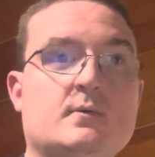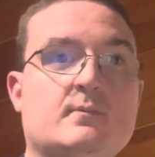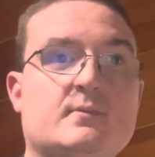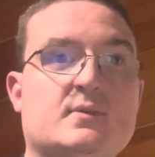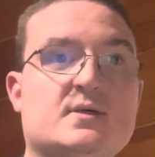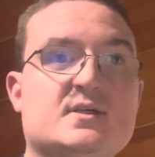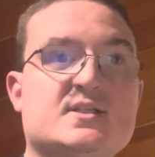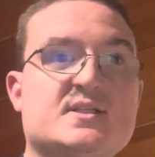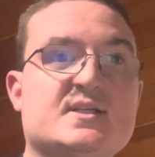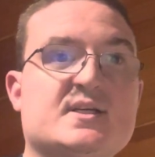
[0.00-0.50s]

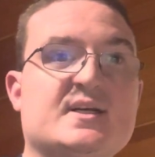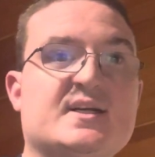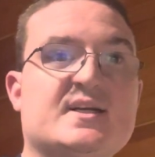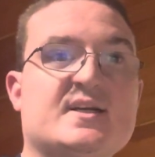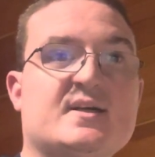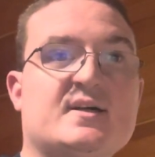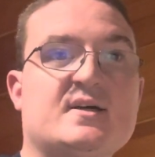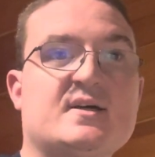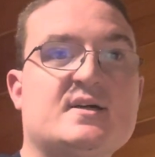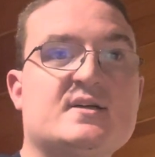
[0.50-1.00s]
just like
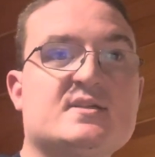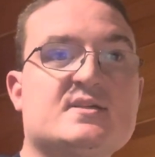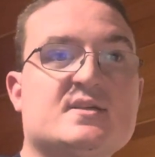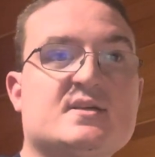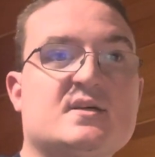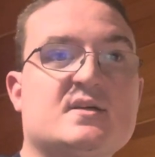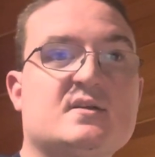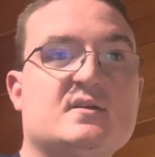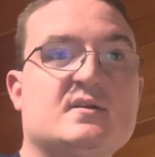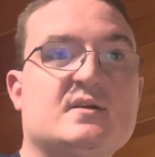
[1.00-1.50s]

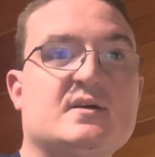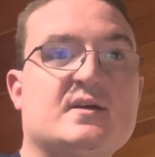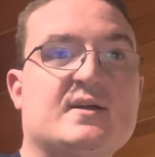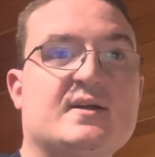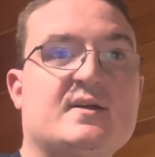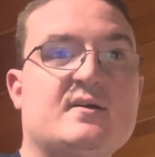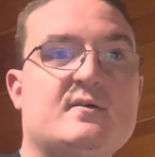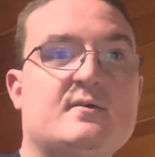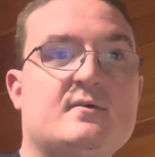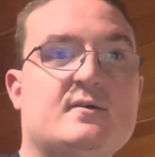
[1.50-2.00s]
also
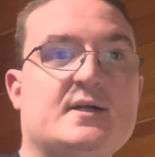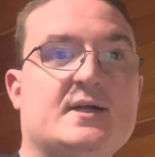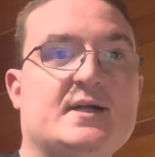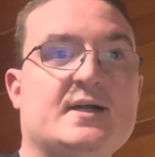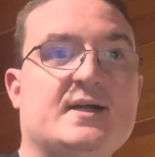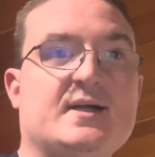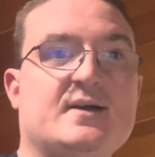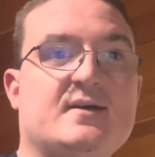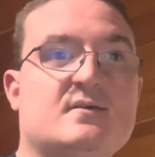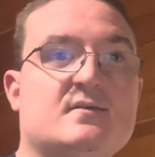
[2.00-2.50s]
looking
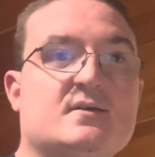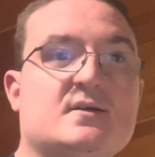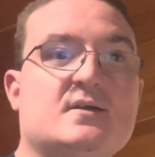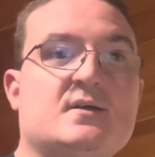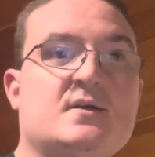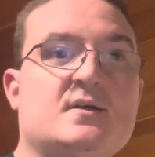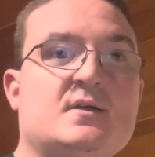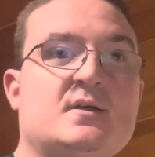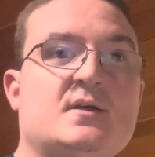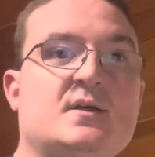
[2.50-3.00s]
around,
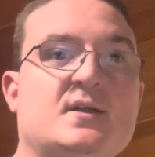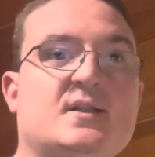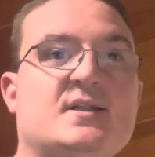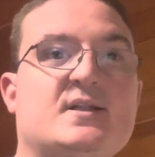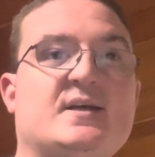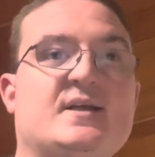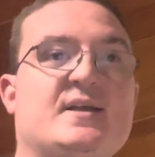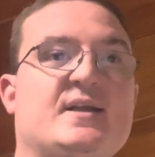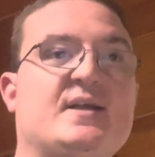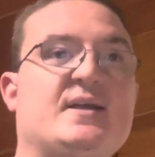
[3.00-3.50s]

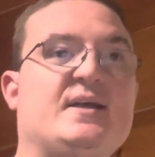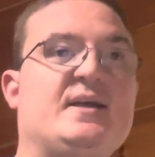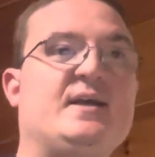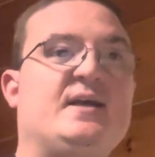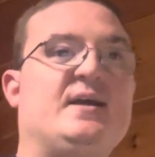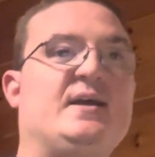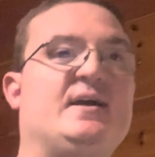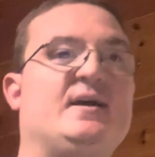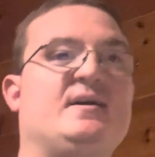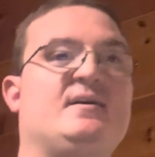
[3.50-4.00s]
like
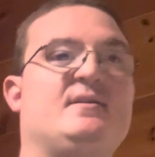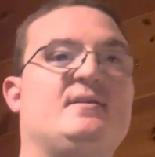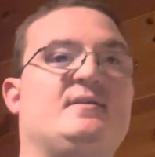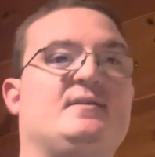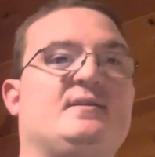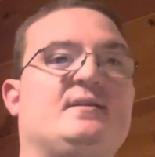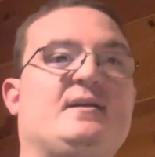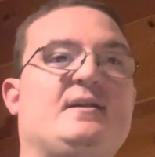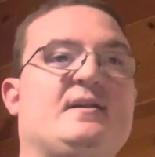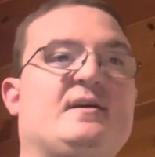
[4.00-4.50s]
at
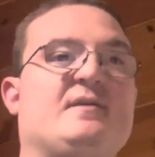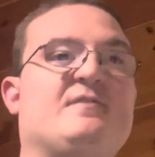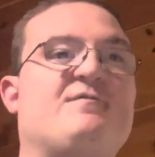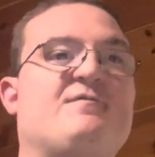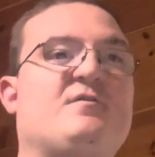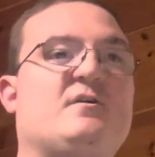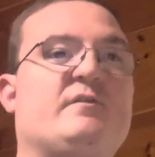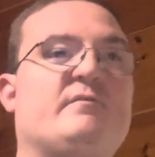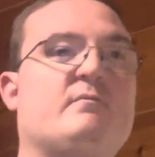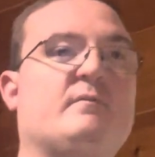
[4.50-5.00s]
the
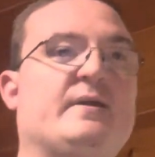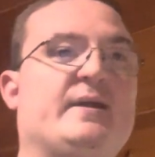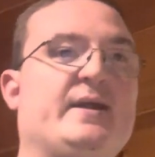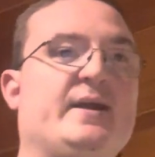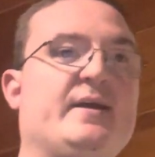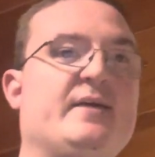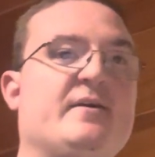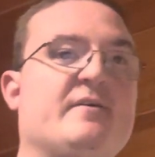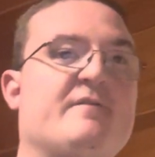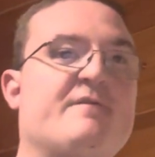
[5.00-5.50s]
different
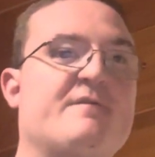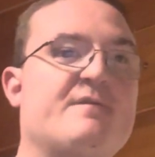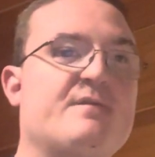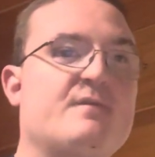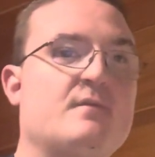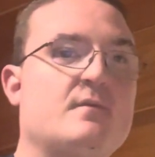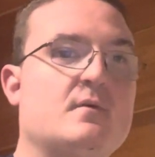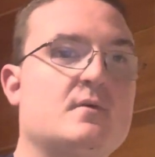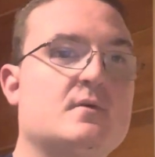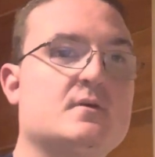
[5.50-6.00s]
radio
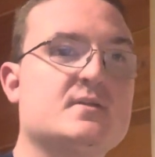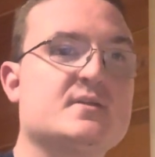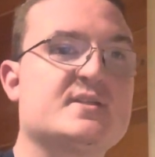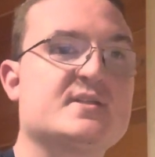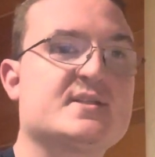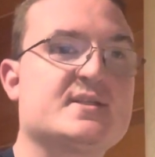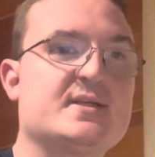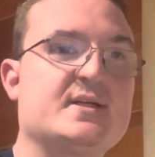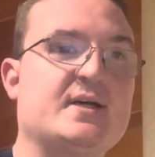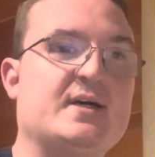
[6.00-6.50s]

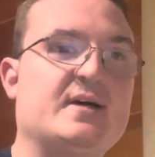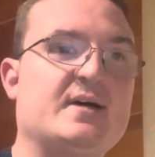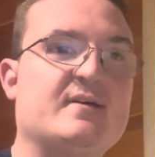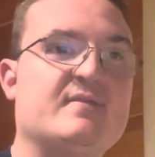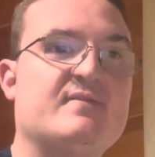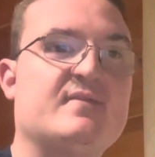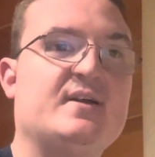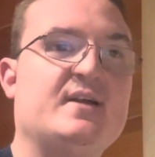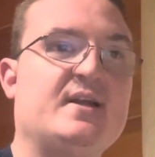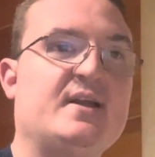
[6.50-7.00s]
stuff,
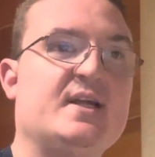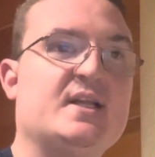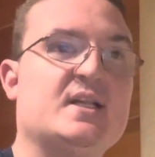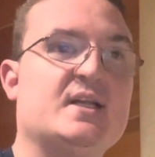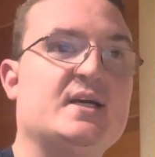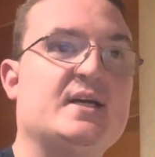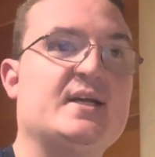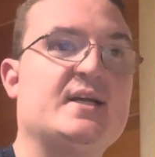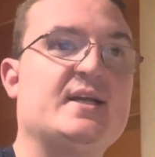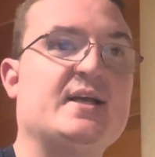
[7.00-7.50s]
and
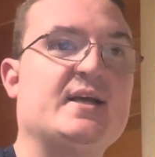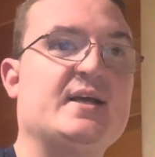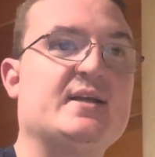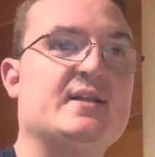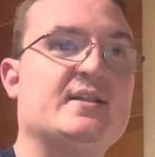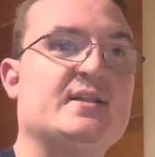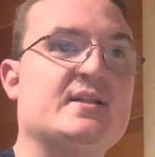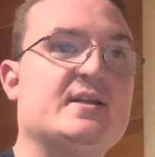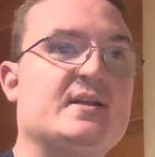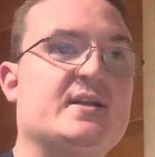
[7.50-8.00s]
like
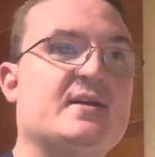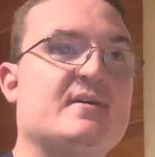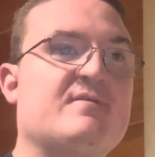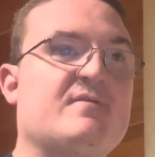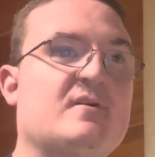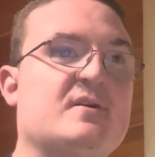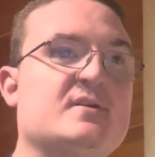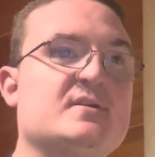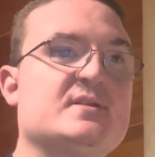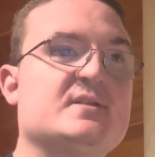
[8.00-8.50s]
at the
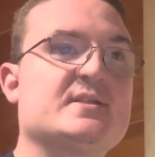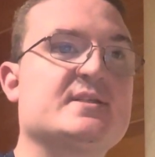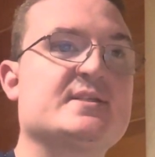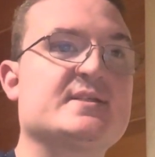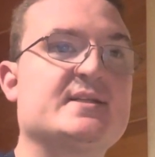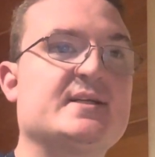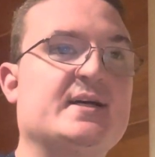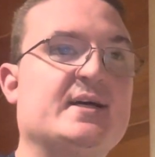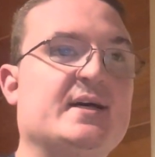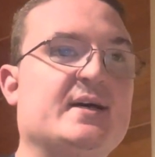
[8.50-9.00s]
different
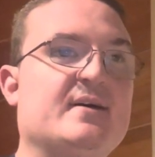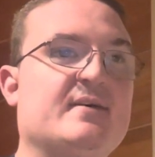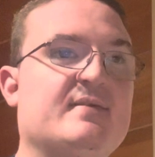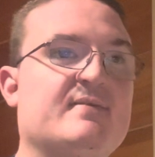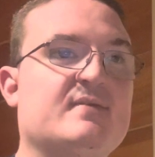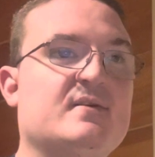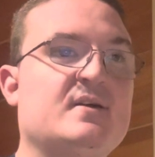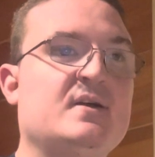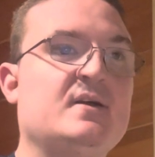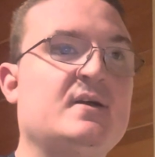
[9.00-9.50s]
stuff
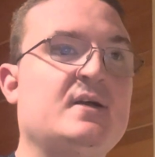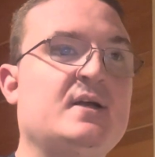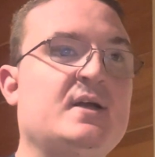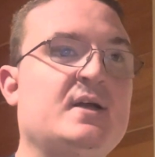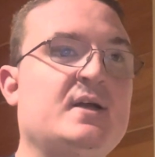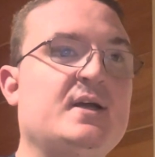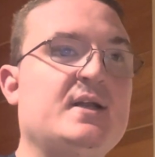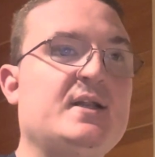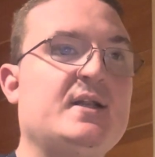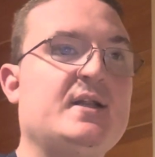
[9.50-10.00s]

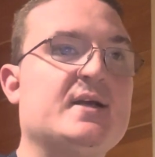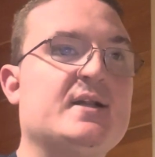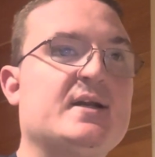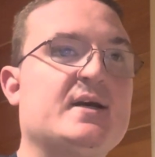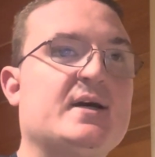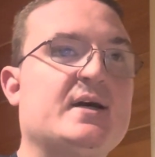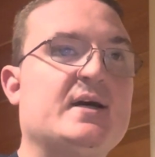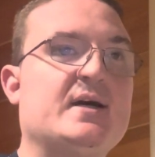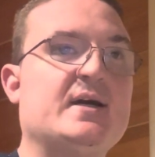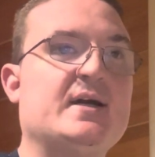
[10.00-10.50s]
that
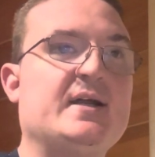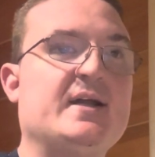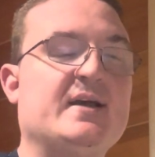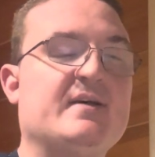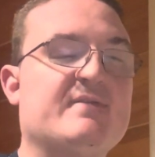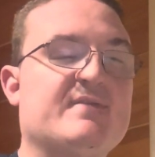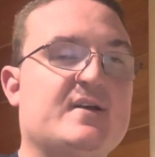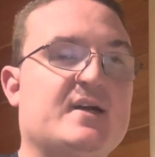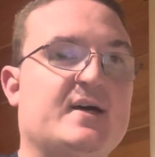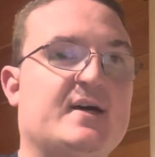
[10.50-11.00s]
I
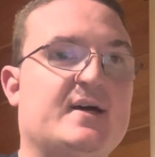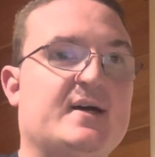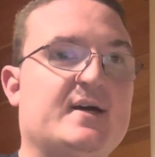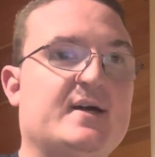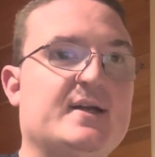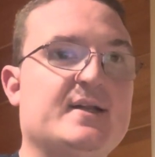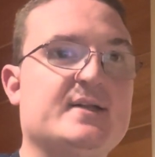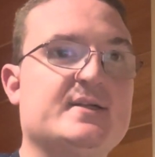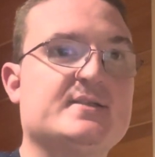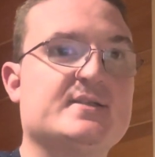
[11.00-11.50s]
have
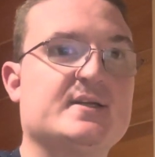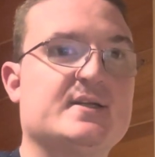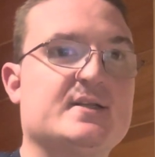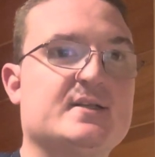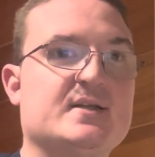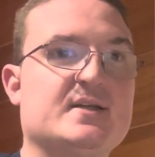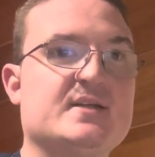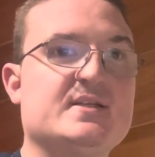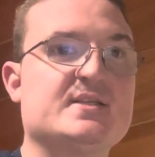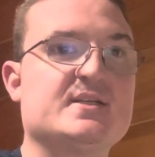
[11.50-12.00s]
gotten to
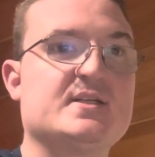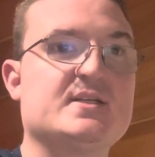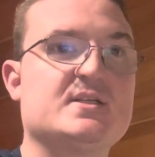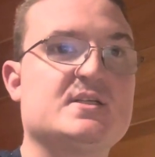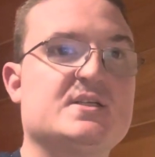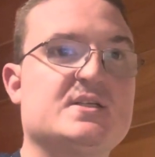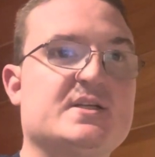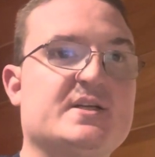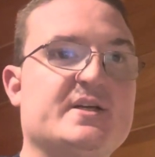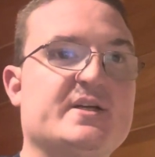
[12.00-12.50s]
listen
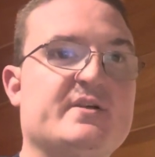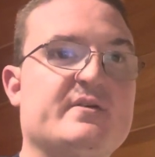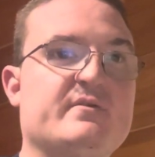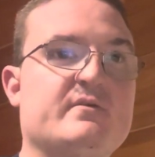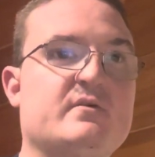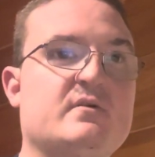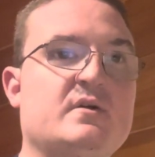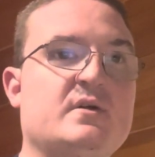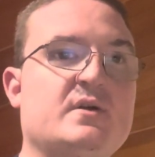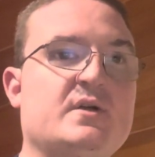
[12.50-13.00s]
to,
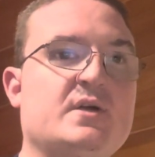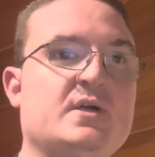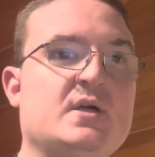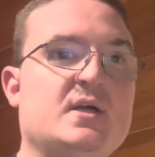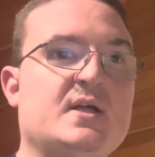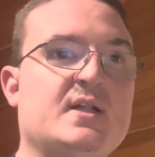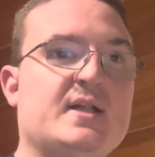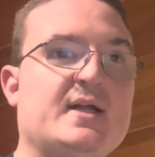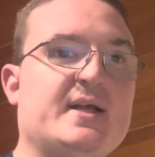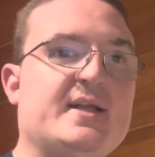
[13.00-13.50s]

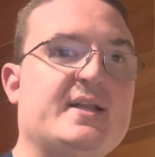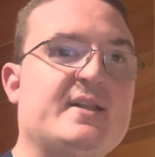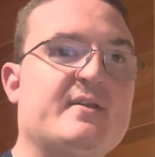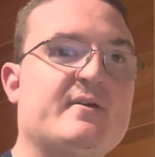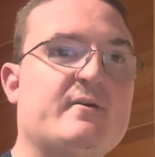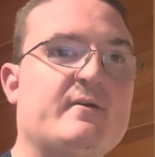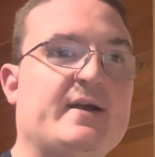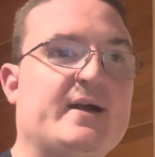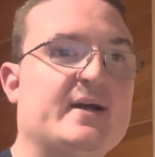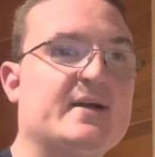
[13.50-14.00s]
like
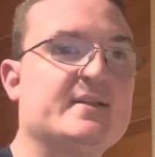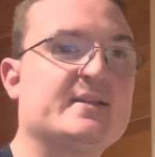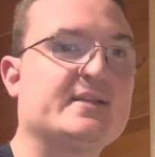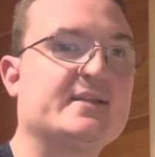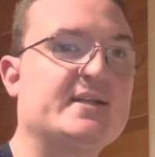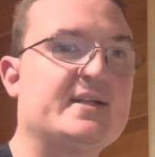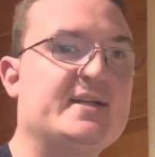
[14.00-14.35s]
throughout the